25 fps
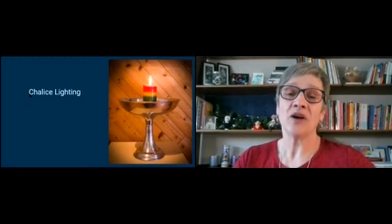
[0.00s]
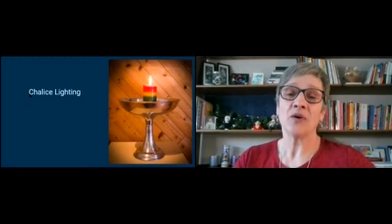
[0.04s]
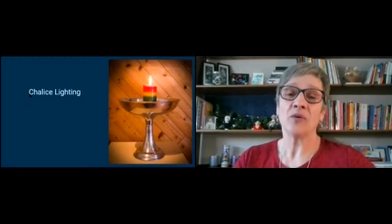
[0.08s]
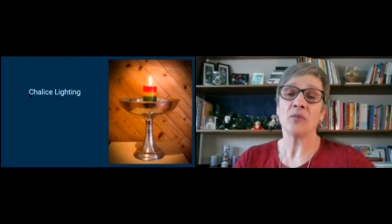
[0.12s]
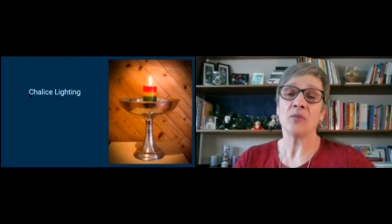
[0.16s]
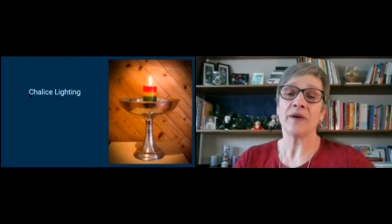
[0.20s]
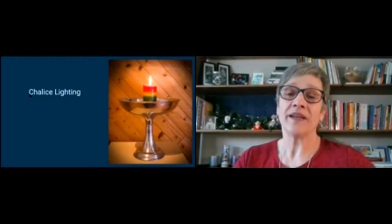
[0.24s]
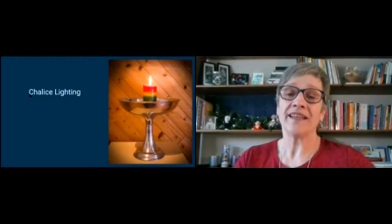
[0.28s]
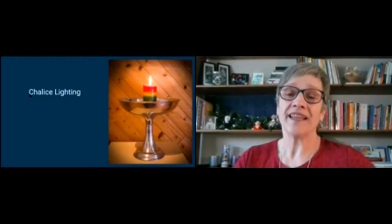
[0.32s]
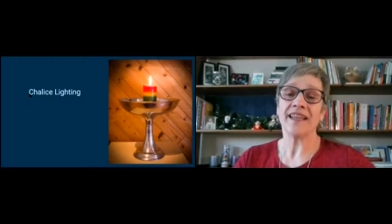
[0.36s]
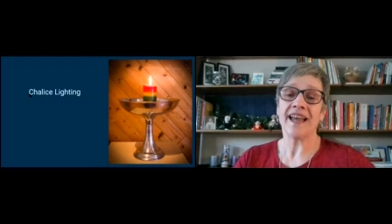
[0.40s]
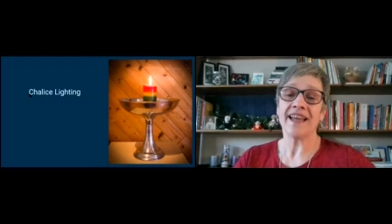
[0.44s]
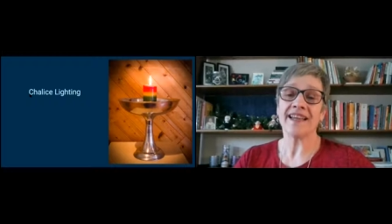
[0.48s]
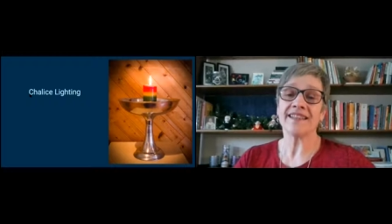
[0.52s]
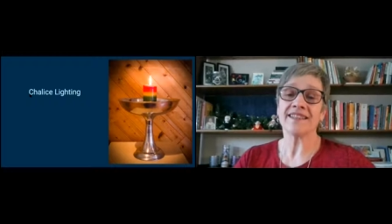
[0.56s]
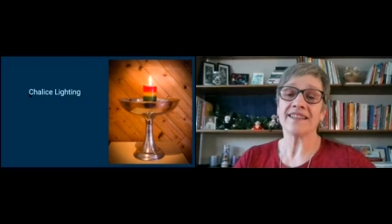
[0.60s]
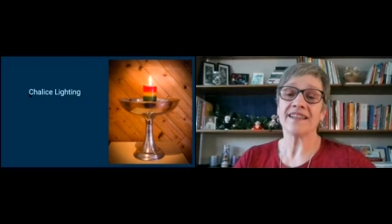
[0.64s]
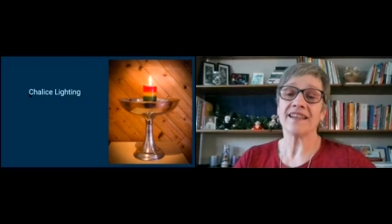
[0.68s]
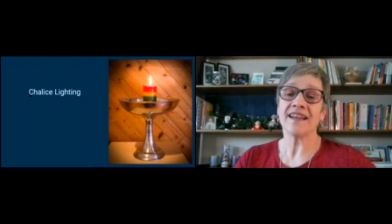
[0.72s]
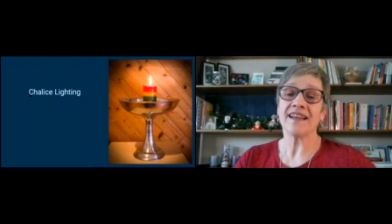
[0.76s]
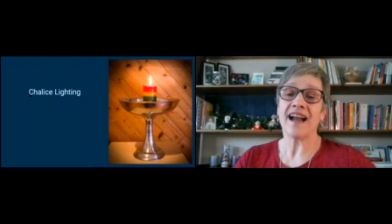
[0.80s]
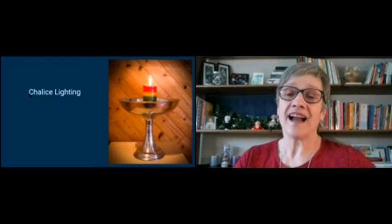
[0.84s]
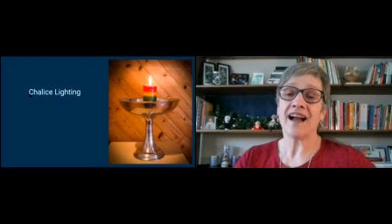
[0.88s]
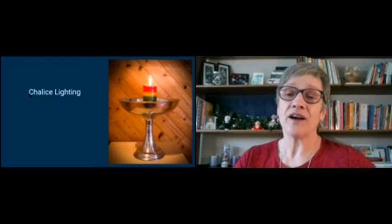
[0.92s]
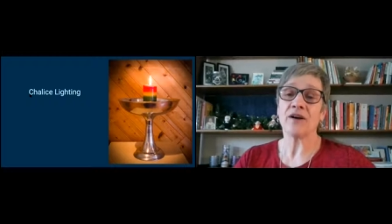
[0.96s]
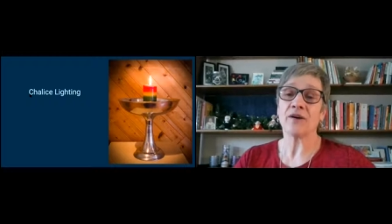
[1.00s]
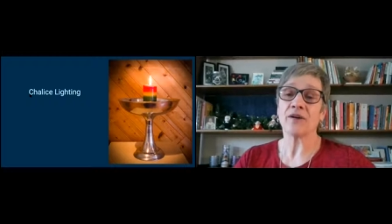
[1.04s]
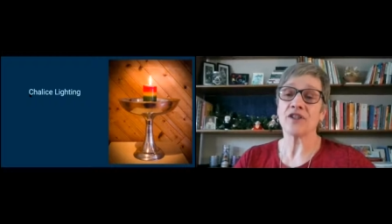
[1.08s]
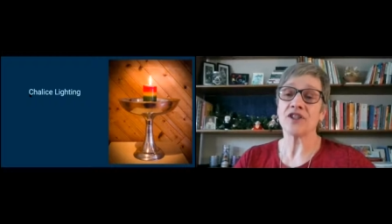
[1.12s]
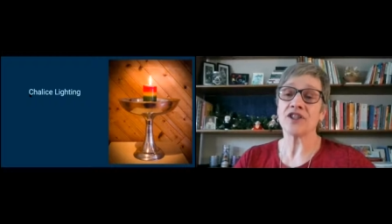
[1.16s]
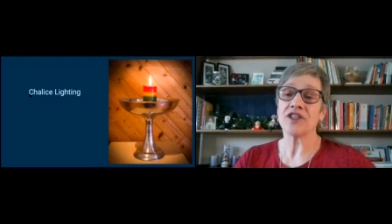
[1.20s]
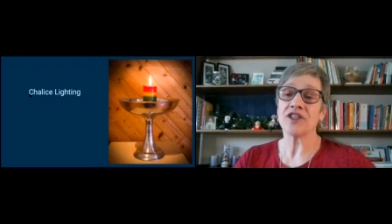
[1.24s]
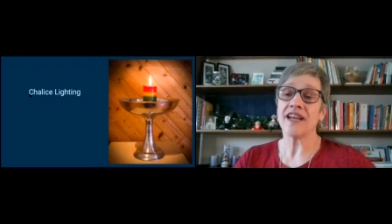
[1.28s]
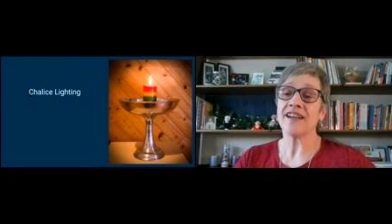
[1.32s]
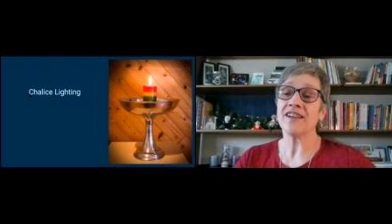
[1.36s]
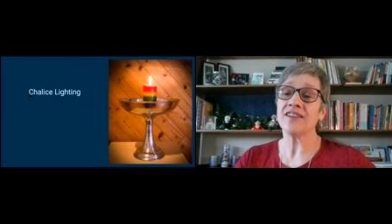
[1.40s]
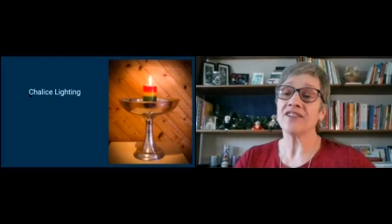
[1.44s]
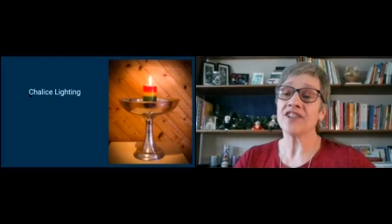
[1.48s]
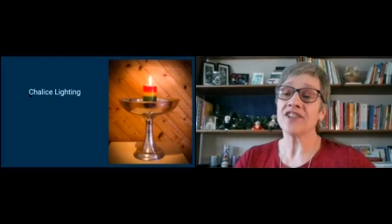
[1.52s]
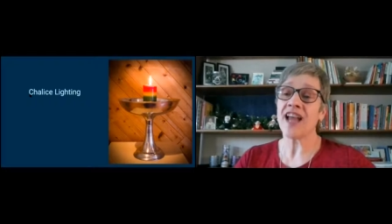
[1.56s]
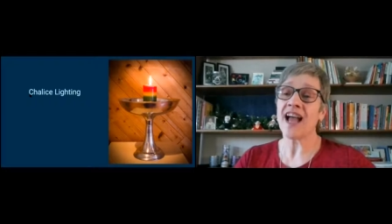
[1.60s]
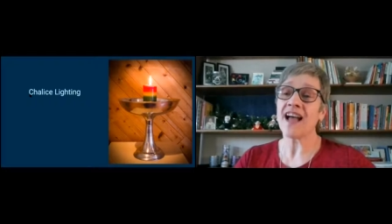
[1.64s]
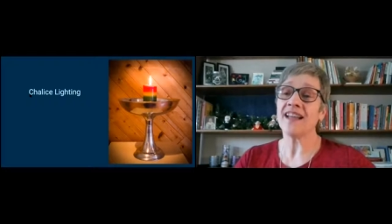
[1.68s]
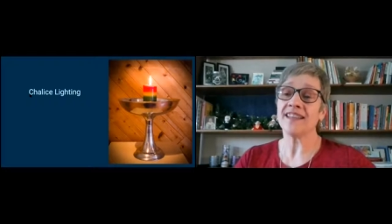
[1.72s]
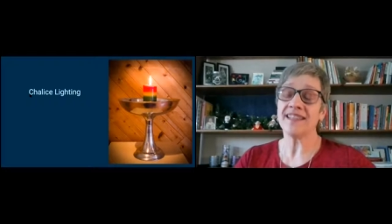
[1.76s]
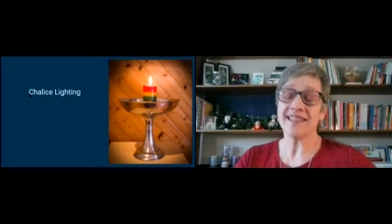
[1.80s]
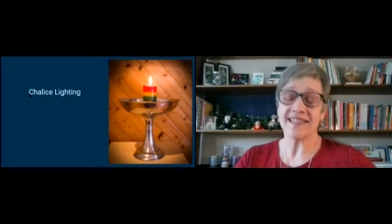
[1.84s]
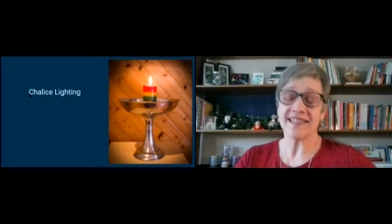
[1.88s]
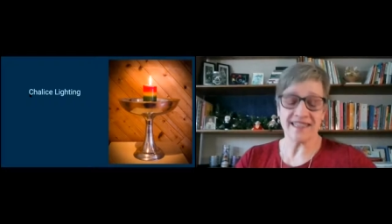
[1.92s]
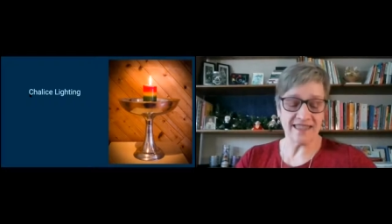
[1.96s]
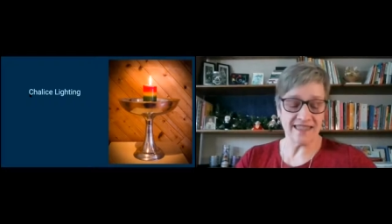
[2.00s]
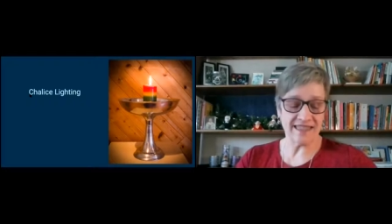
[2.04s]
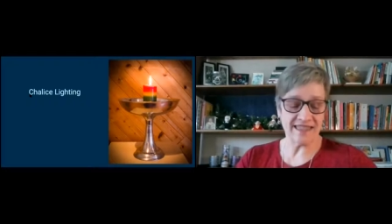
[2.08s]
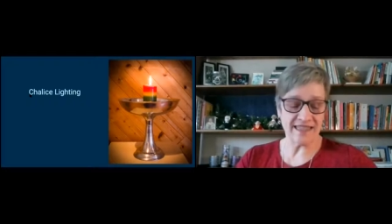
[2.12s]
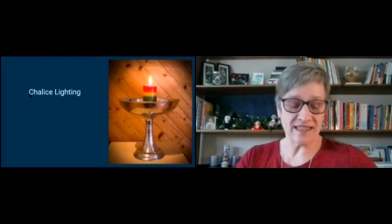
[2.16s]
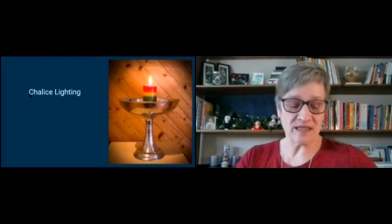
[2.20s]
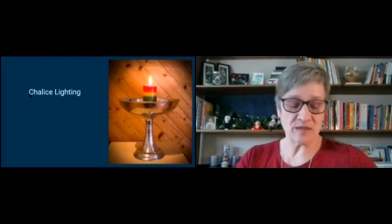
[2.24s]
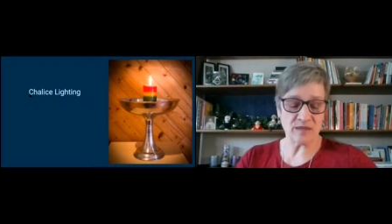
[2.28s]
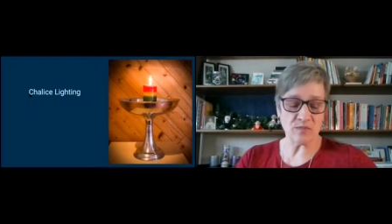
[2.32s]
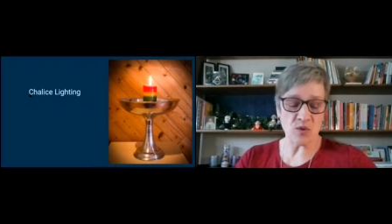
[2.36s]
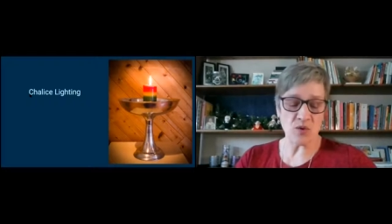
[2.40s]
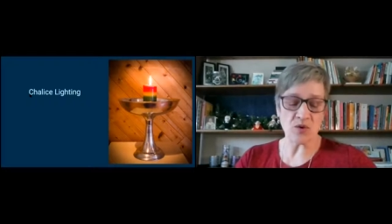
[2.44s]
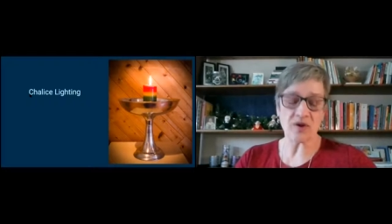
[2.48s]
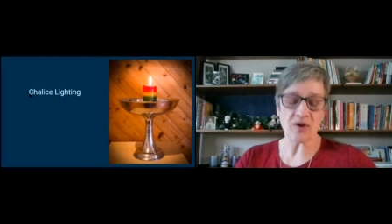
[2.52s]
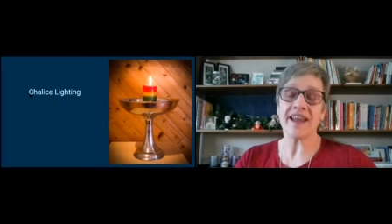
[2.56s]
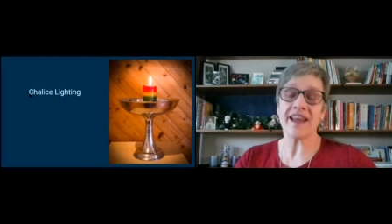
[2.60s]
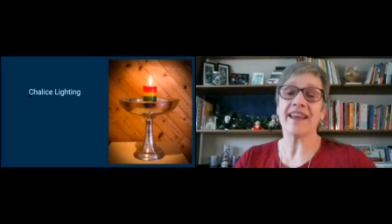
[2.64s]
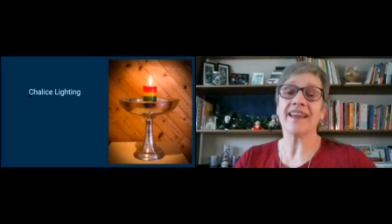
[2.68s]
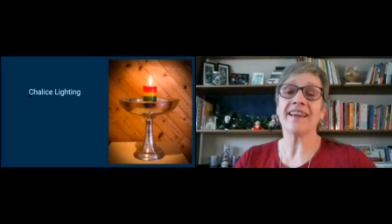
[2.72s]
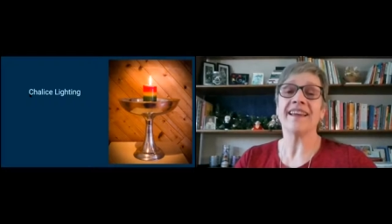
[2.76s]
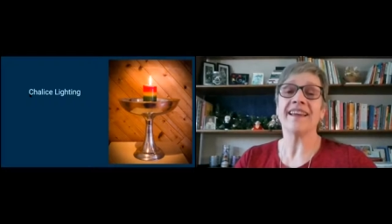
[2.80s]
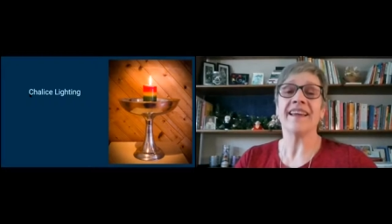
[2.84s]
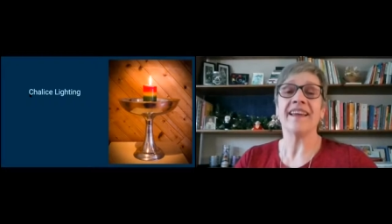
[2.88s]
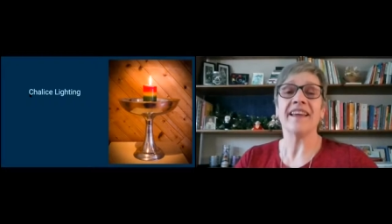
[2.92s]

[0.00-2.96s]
We light our shared chalices this morning